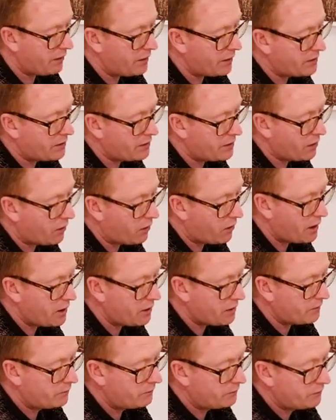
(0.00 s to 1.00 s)
this
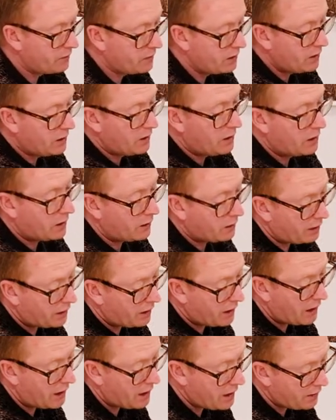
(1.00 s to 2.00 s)
side
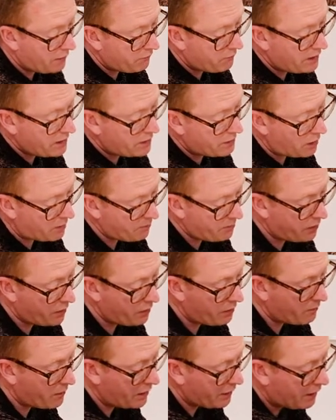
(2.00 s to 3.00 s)
Okay, and the reason I
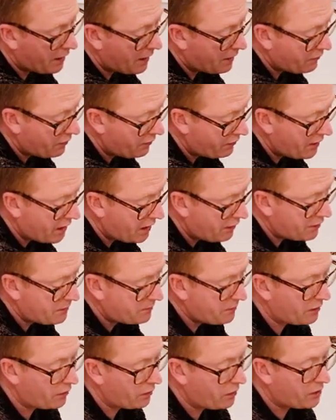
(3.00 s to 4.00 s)
put my camera there is
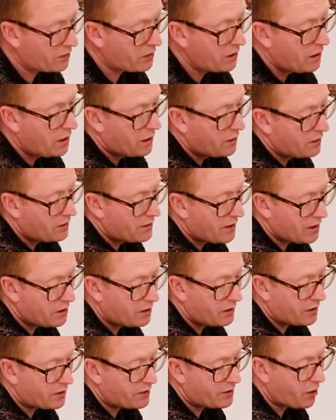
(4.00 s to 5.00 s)
because there's
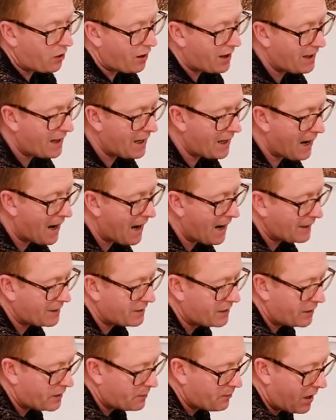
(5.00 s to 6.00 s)
actually a side
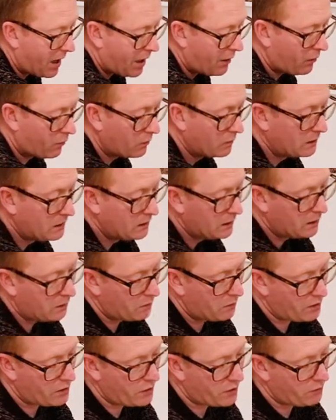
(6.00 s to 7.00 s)
access panel,
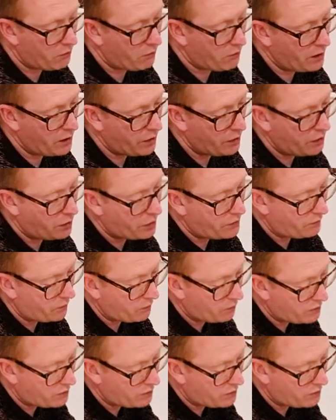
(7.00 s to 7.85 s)
which is really useful.